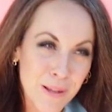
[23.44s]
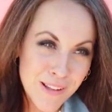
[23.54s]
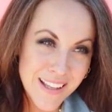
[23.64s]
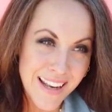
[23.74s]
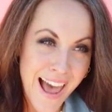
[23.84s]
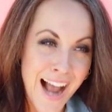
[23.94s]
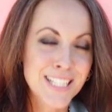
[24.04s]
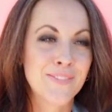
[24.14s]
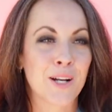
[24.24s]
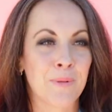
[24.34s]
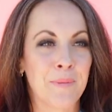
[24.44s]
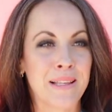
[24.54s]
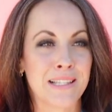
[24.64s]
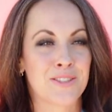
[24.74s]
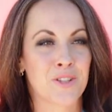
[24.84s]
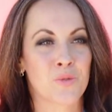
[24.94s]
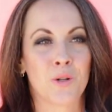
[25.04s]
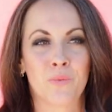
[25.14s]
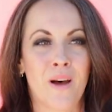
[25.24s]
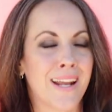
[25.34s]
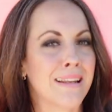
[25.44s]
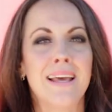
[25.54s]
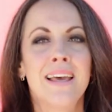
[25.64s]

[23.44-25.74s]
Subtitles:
million active Airbnb listings worldwide,